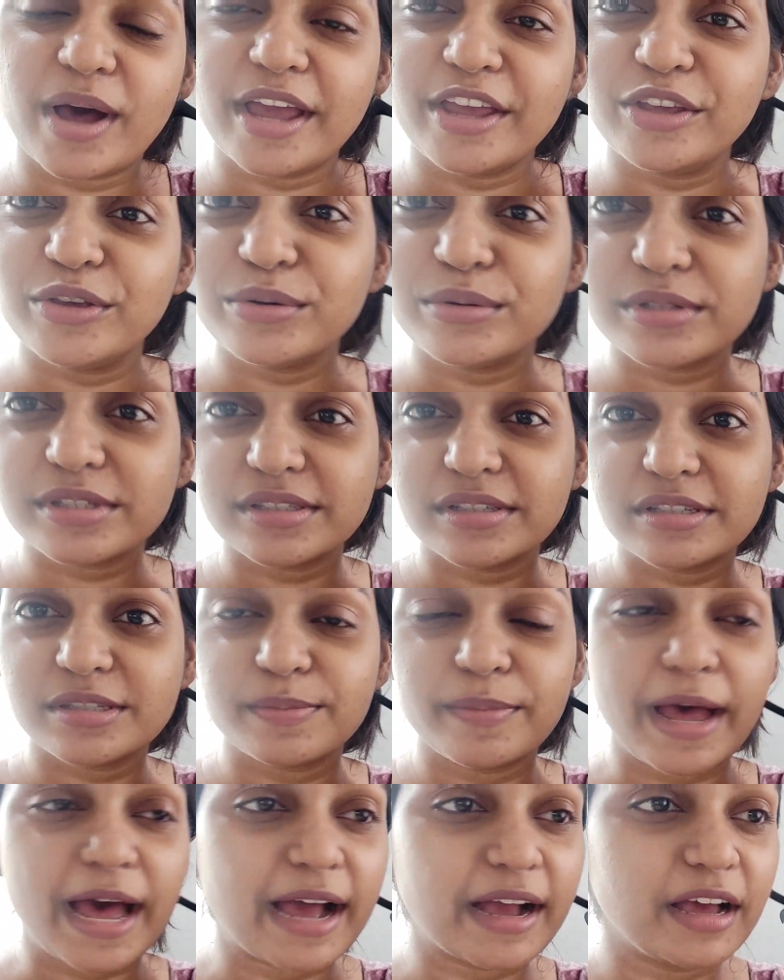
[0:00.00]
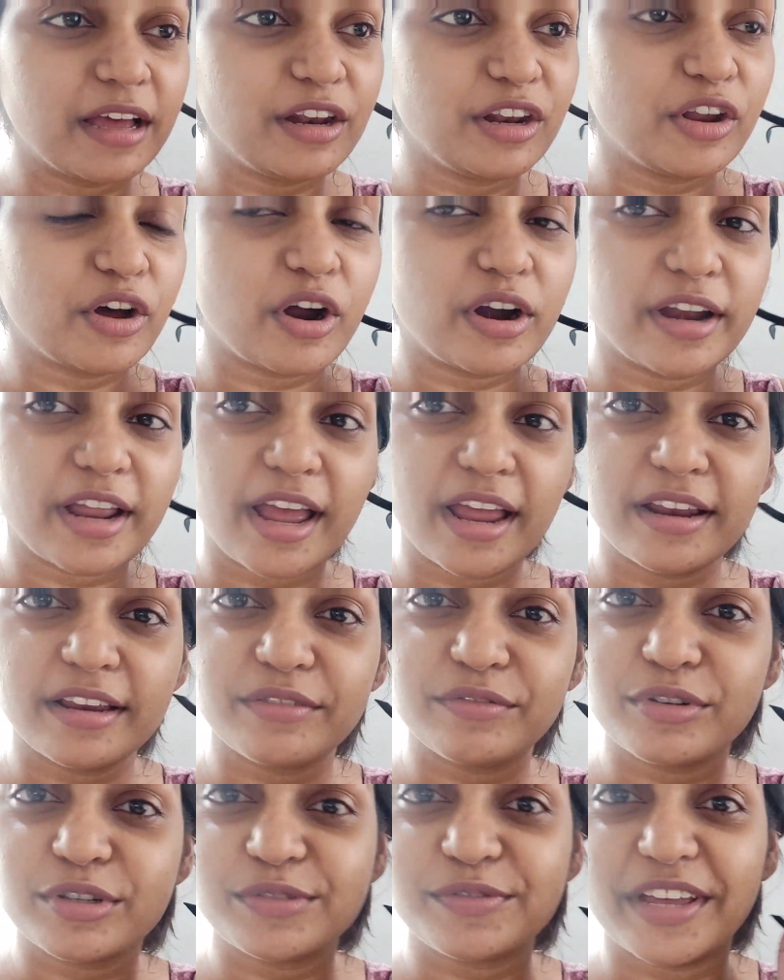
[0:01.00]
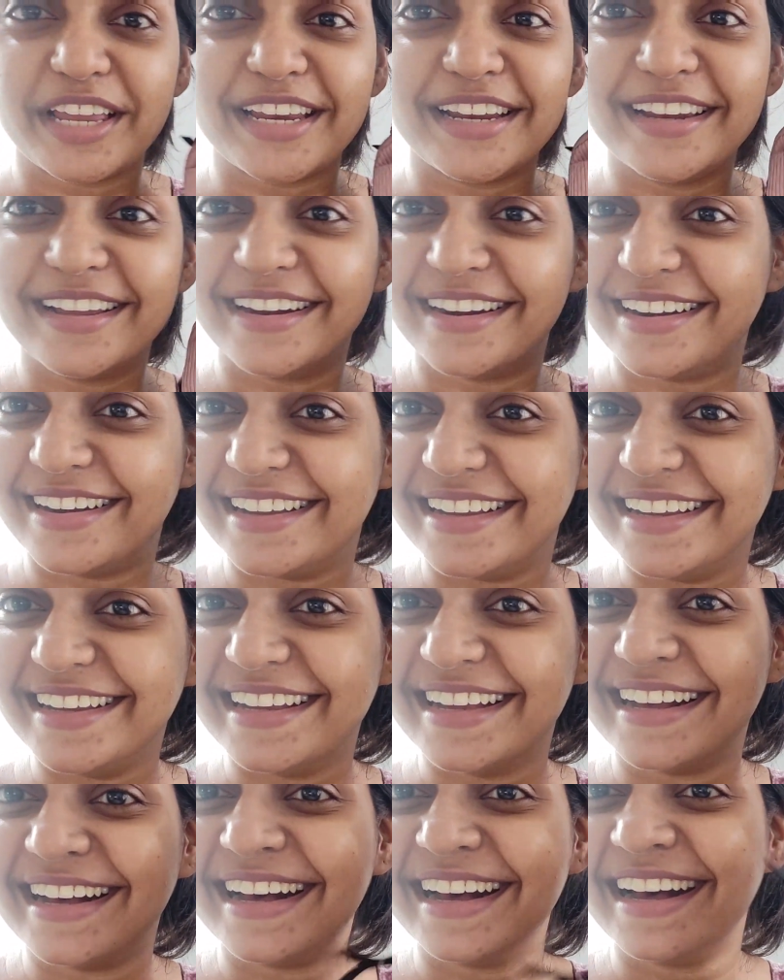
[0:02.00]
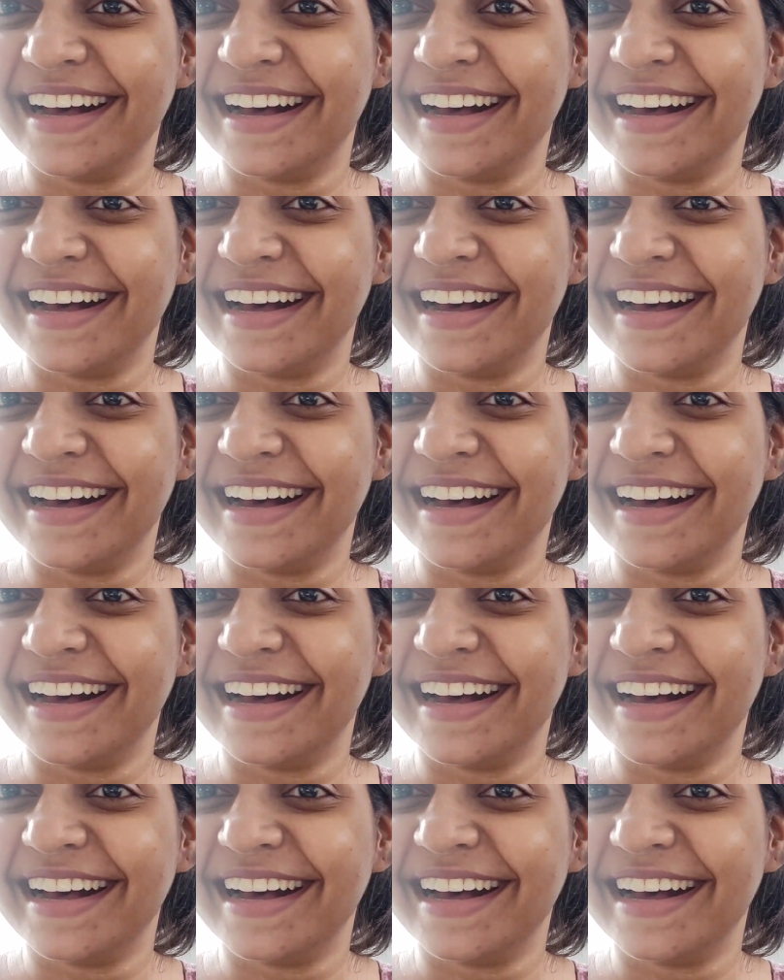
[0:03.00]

I use this bag a lot, and it was very dirty.